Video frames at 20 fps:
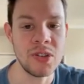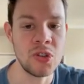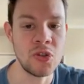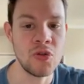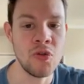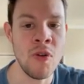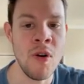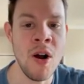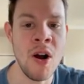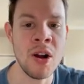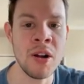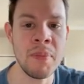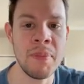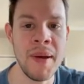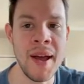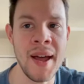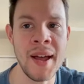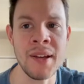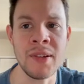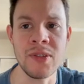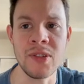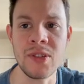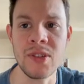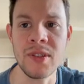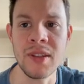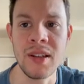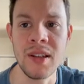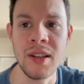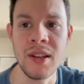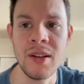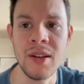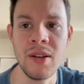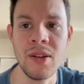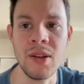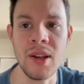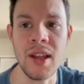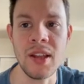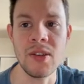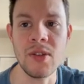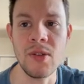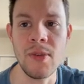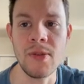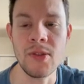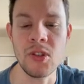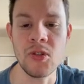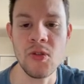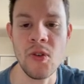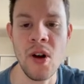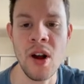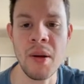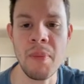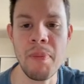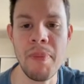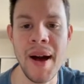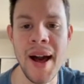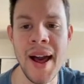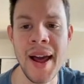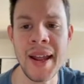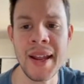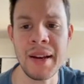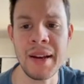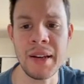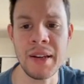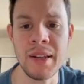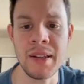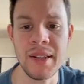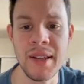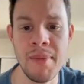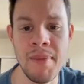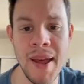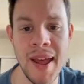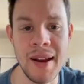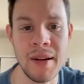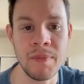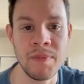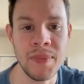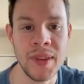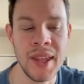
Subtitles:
Strong bounce, okay, strong buying demand.